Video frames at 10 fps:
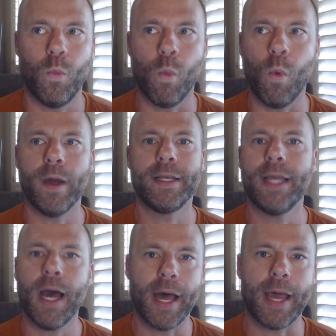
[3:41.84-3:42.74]
one
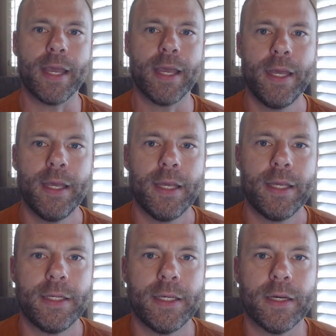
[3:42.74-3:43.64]
guy,
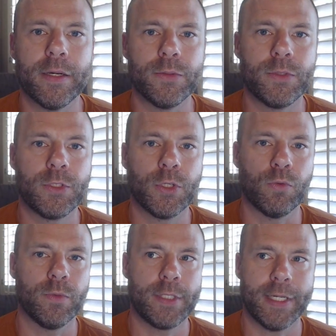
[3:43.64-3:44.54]

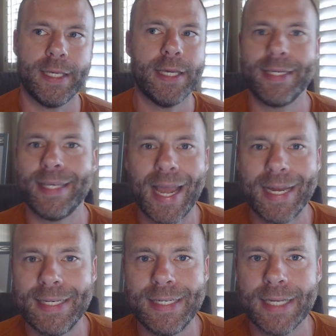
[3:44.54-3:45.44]
to get
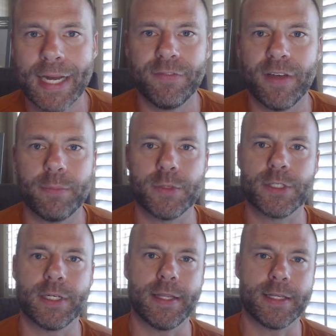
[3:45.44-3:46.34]

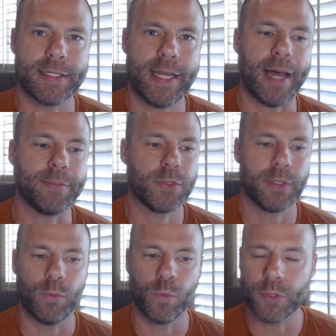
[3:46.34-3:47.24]
95% of the snaps.
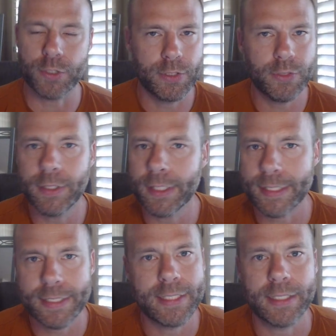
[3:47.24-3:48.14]
We're still going to
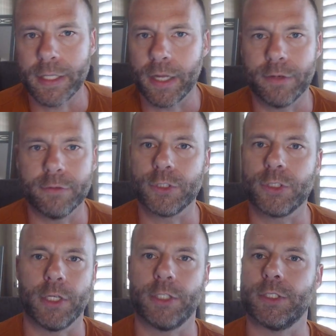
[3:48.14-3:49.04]
see a lot of
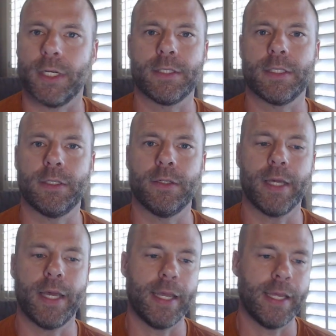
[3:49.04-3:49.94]
Roschon Johnson,
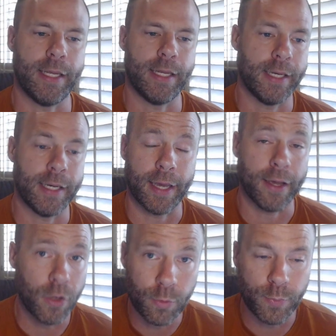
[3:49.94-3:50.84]
okay? And I
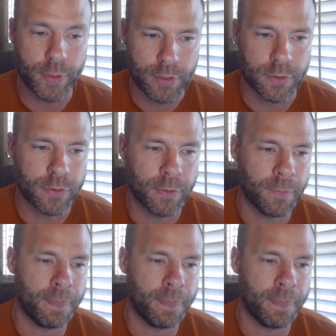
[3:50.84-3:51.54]
hope we do.